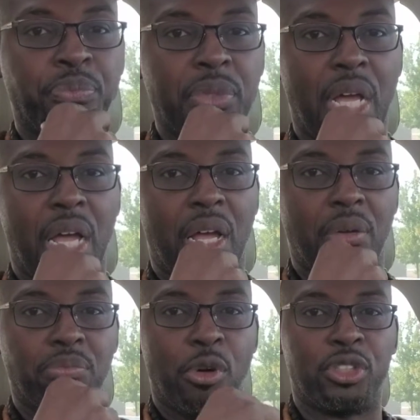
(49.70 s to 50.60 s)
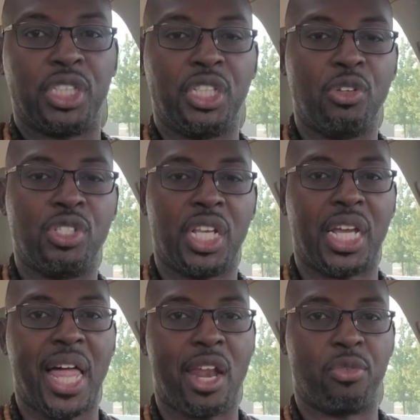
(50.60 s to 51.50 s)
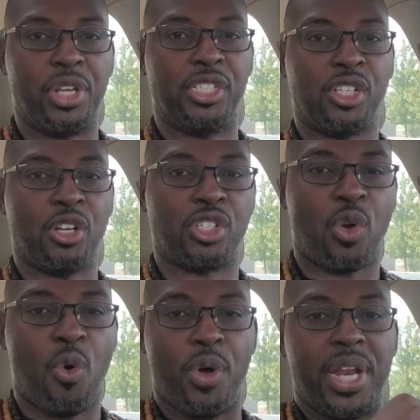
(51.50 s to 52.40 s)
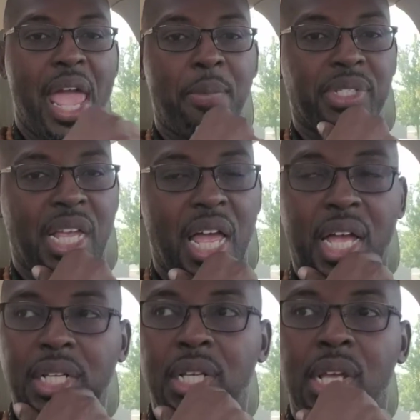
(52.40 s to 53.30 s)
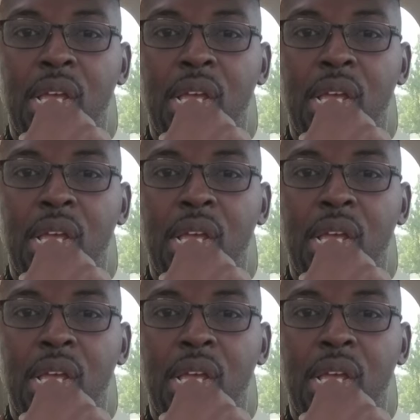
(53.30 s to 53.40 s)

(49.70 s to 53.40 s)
Mostly using a lot of research on Amazon.